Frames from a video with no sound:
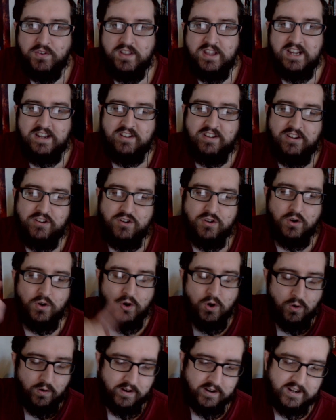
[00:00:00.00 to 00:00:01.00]
This is your
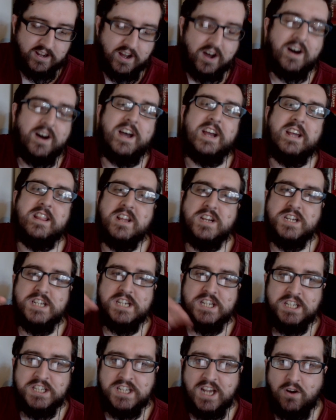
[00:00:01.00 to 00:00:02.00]
Uruk-hai. This is
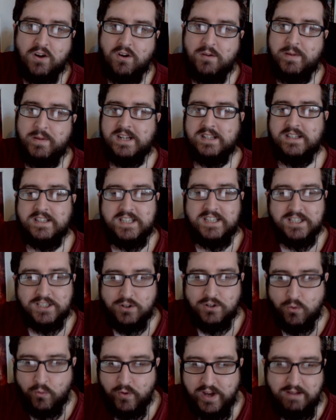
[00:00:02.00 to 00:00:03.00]
Saruman. This is
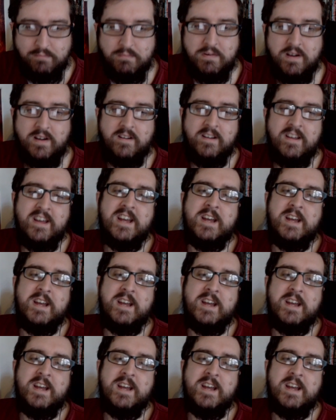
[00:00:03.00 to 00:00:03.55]
Grima.